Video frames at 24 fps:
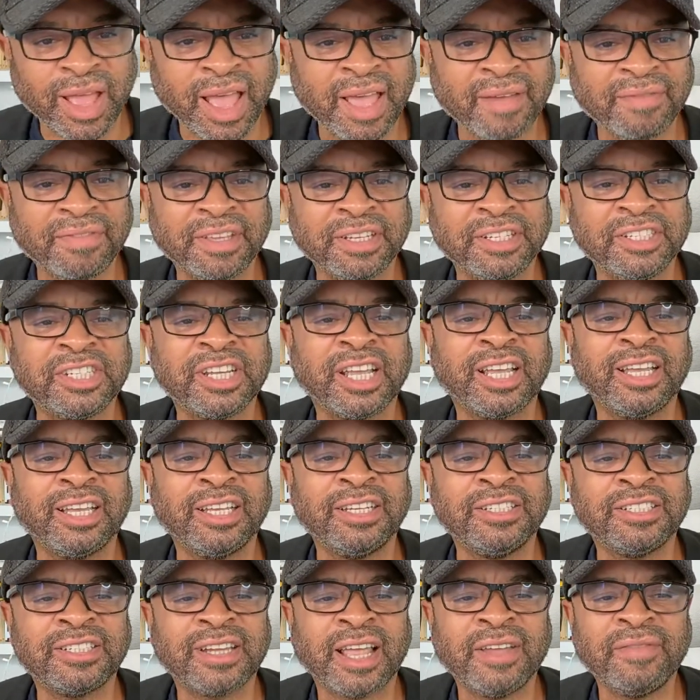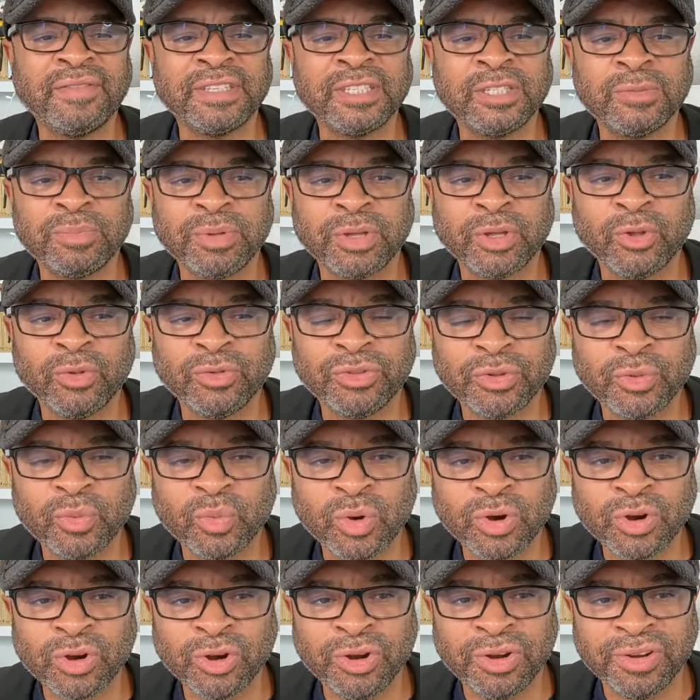change. I can spell the
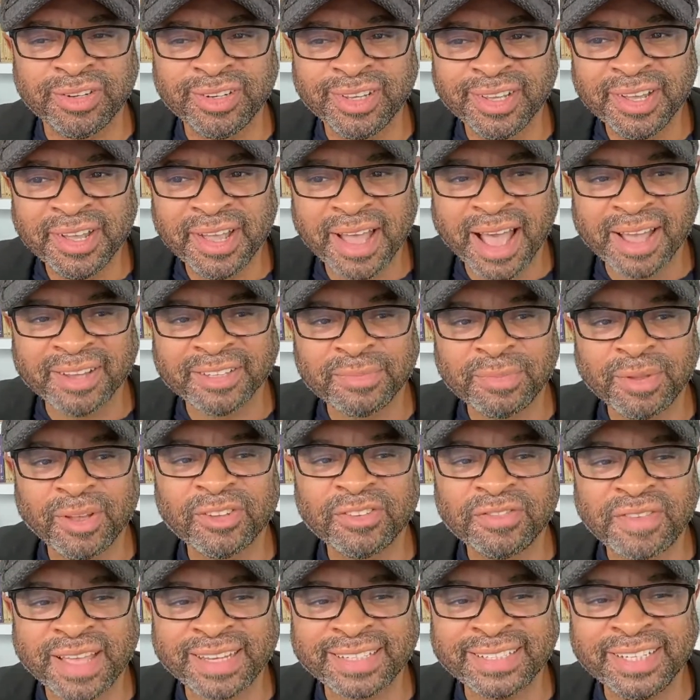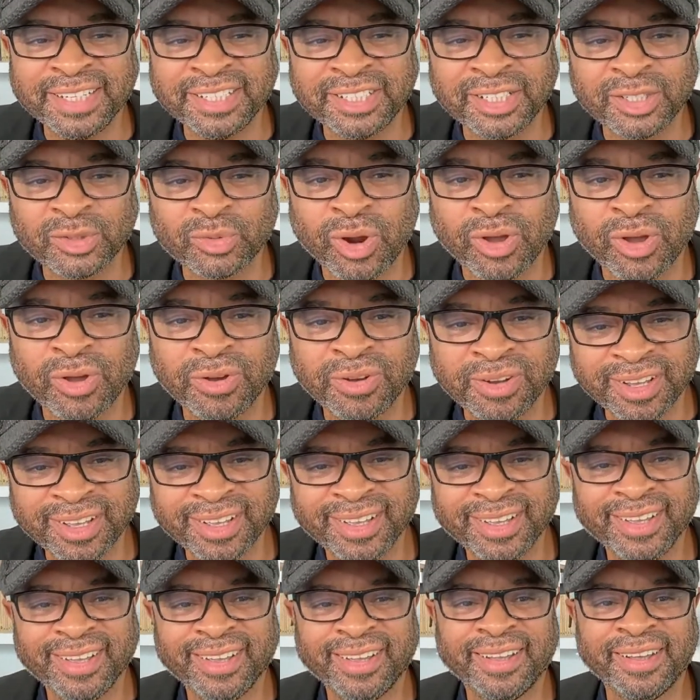word. I spelled factitious wrong
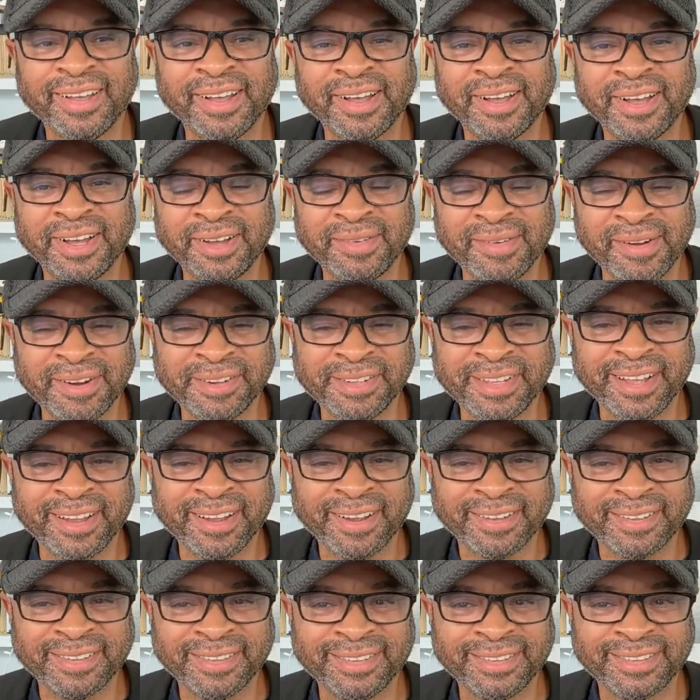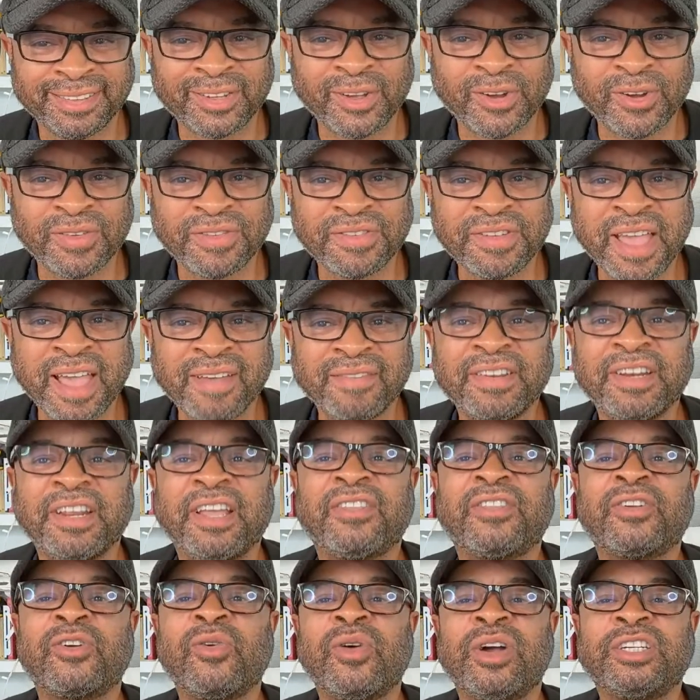on there. So if you have any other
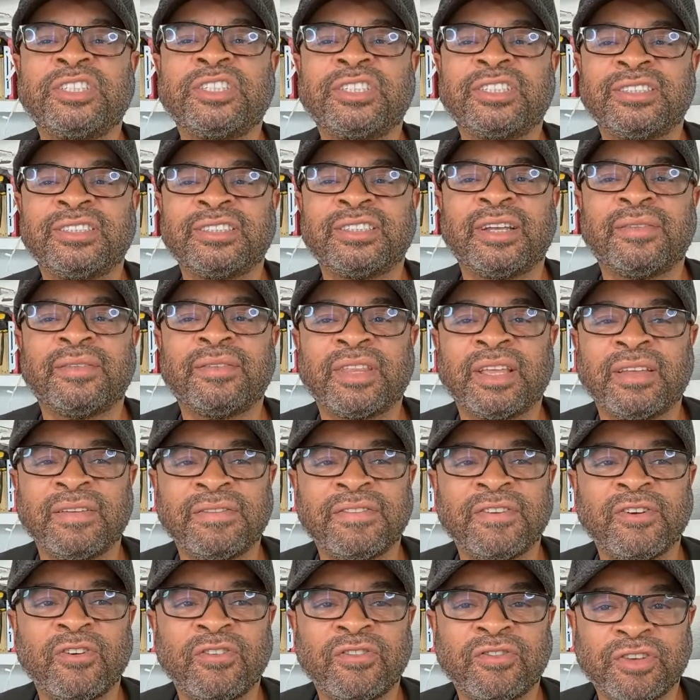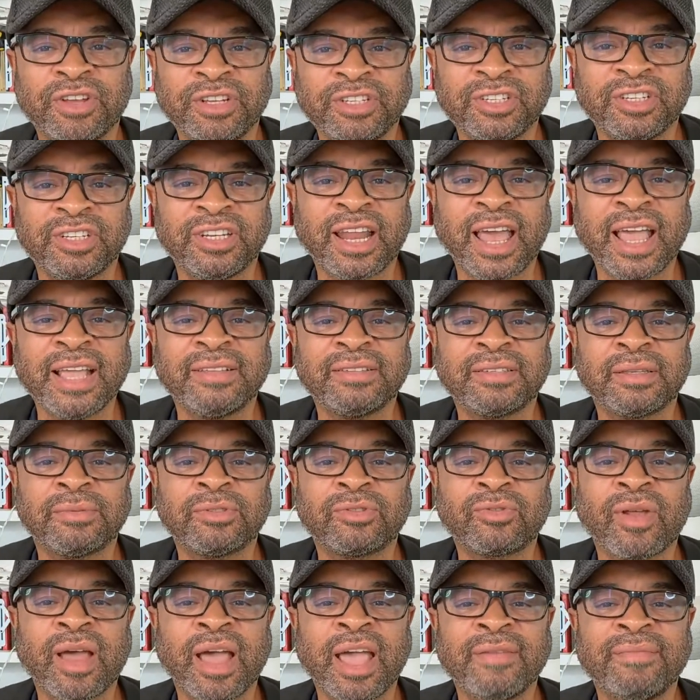questions and everything, feel free to like,
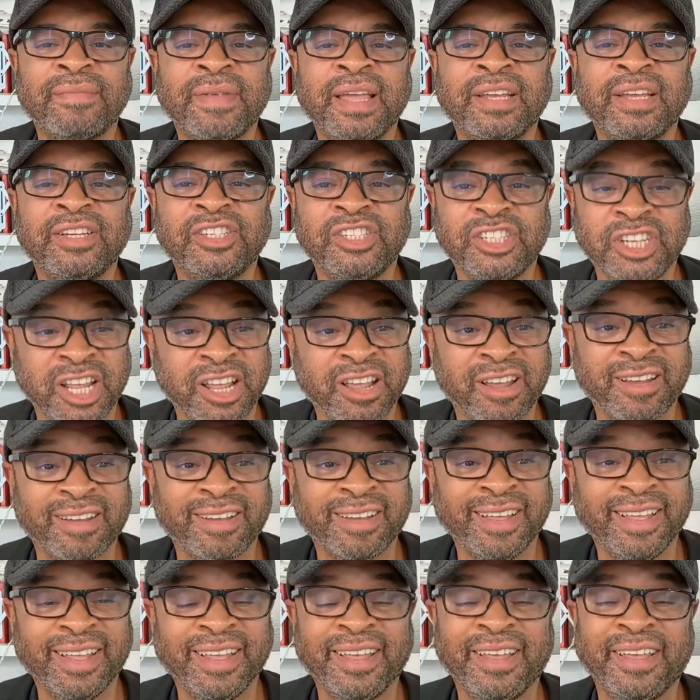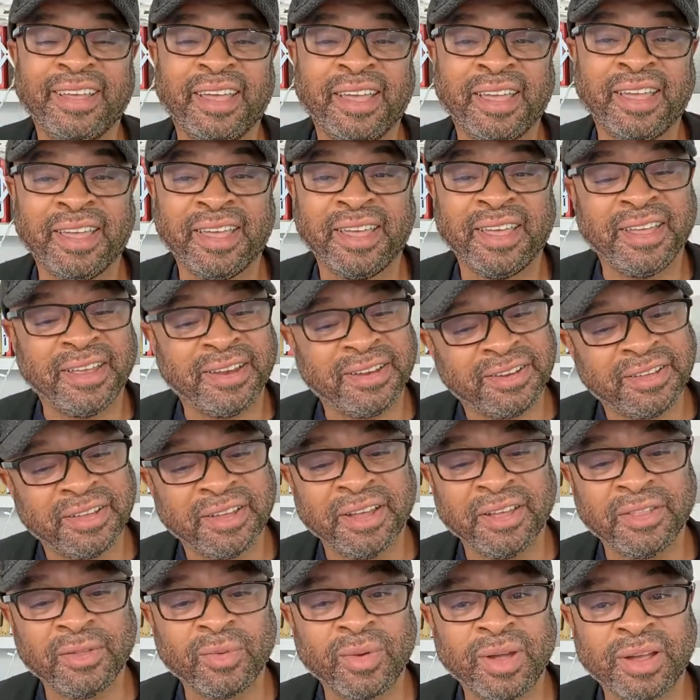subscribe, and share. And
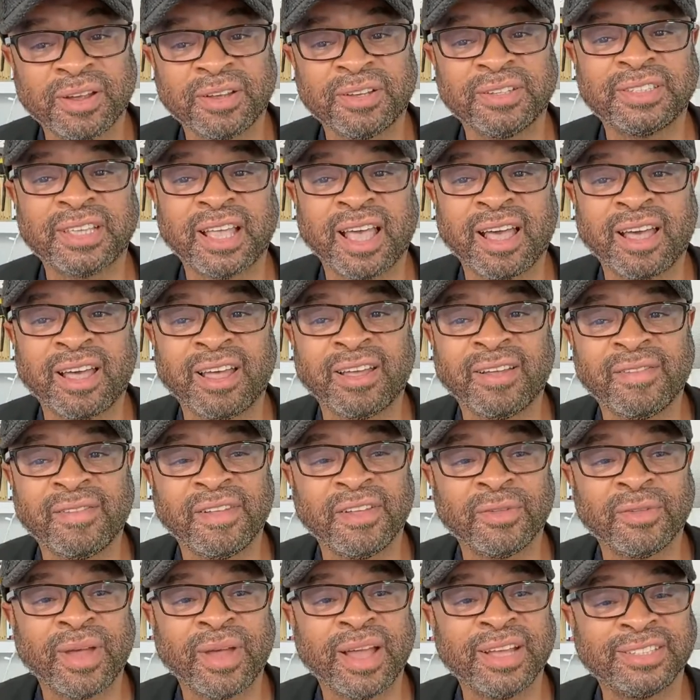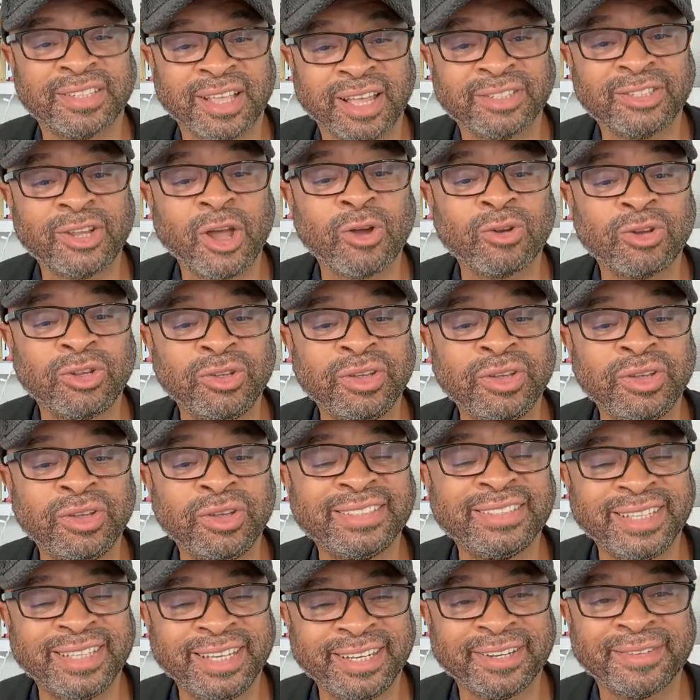otherwise, I'll talk to you guys
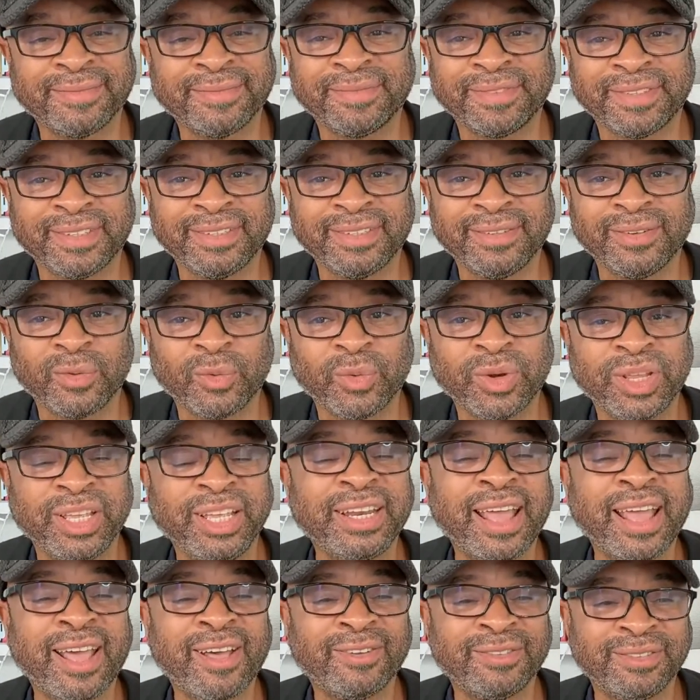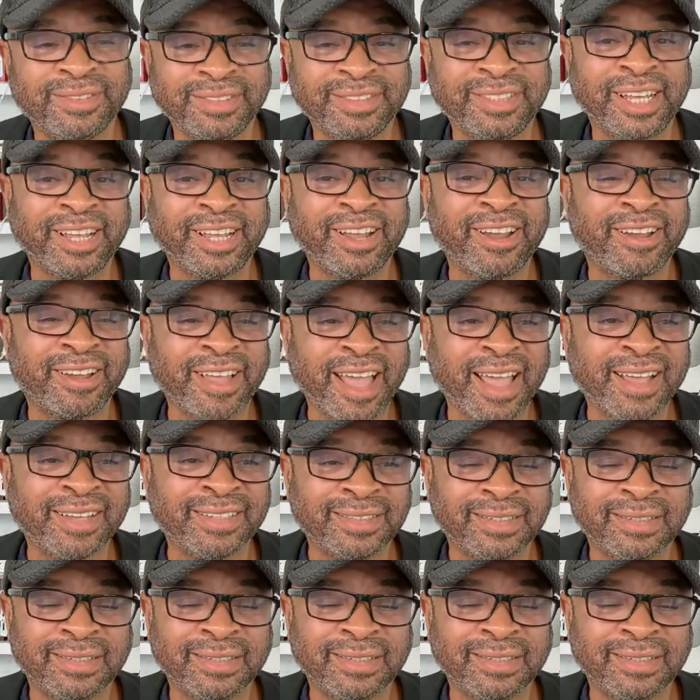later. Read out. Take care, guys.